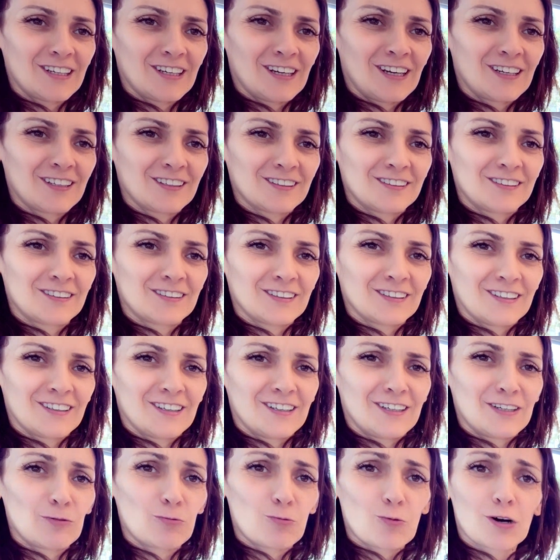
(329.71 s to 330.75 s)
had
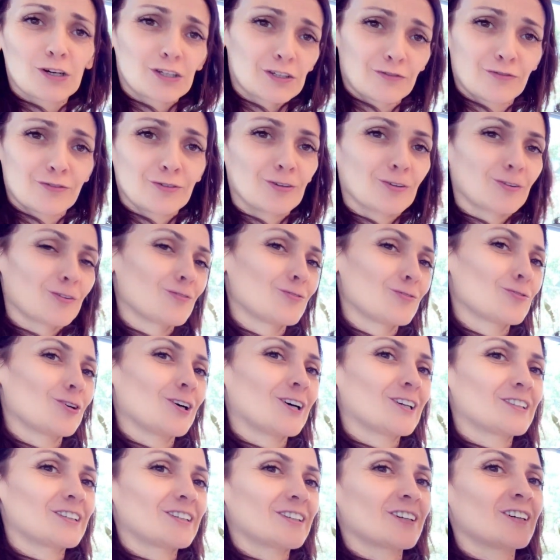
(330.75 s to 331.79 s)
a waterfall of
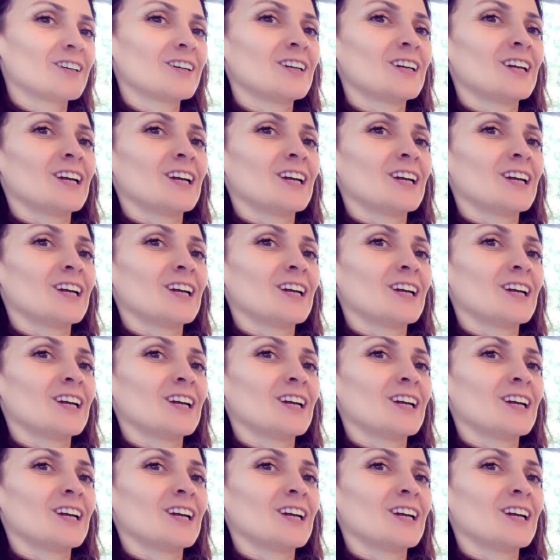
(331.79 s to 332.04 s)
water.